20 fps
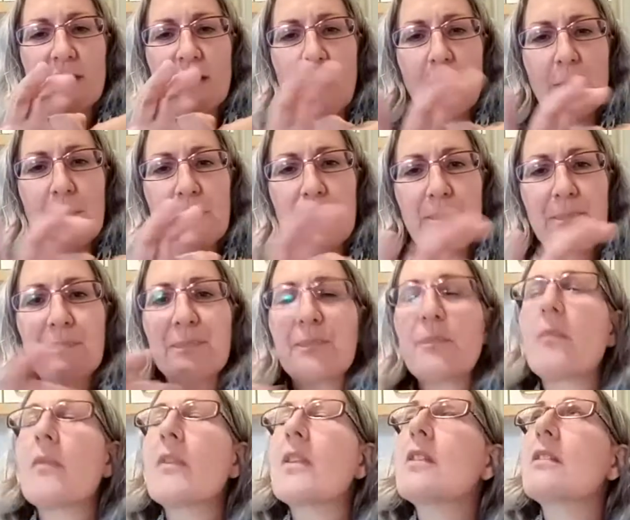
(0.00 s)
in
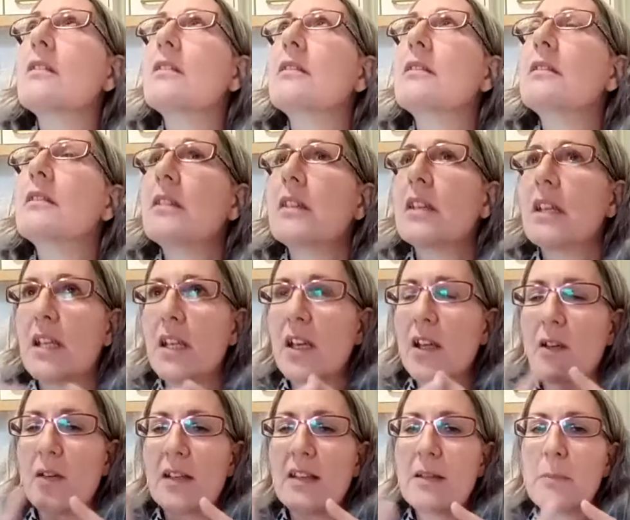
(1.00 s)

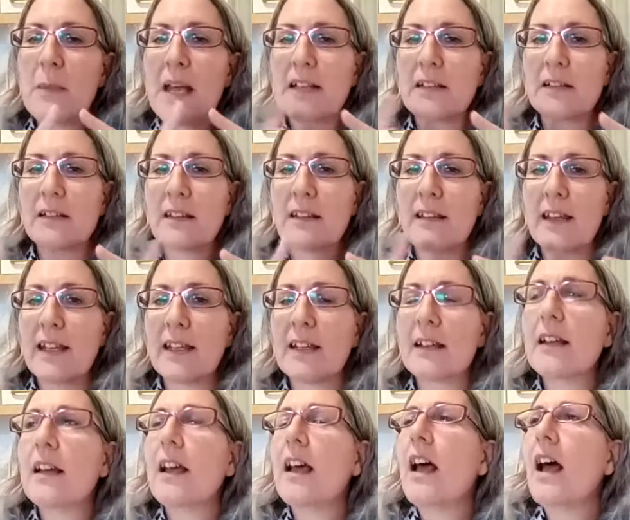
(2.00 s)
the metal
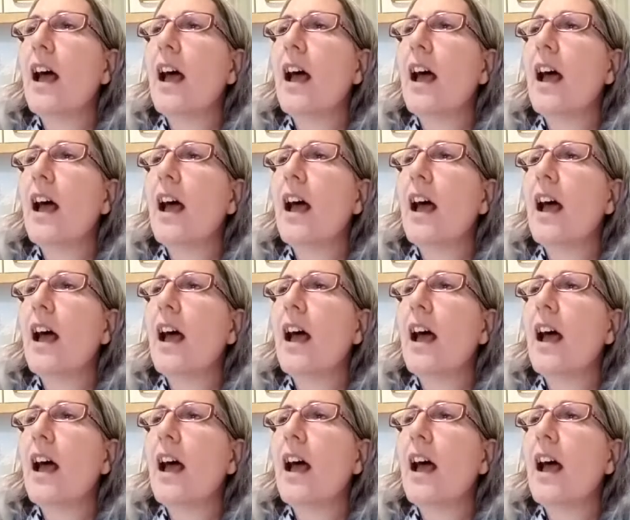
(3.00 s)
thing.